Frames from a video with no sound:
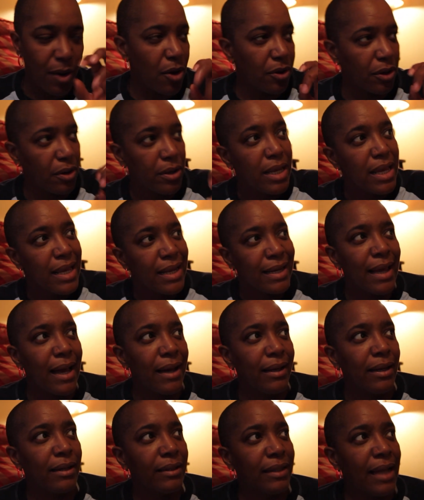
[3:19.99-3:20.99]
Hold on
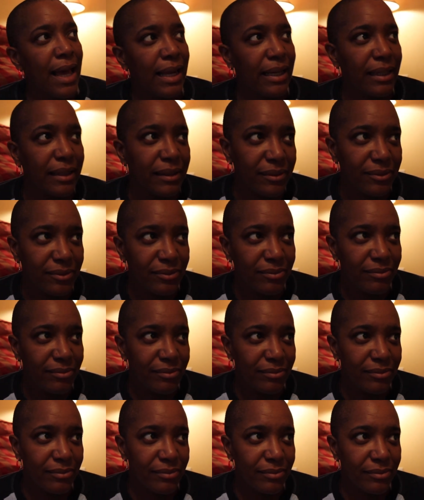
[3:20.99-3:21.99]
uh, Nelly.
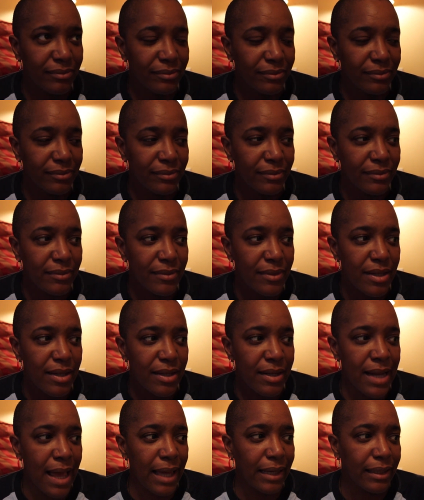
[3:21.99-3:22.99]

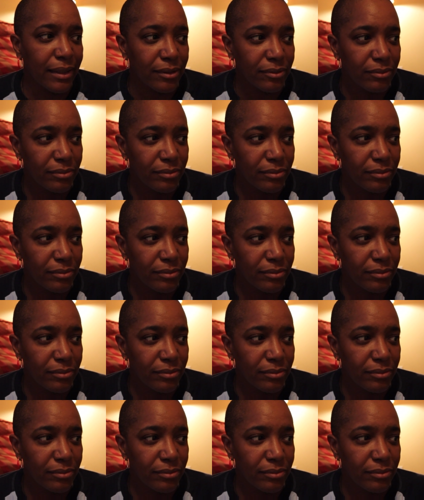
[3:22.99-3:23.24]
Nelly.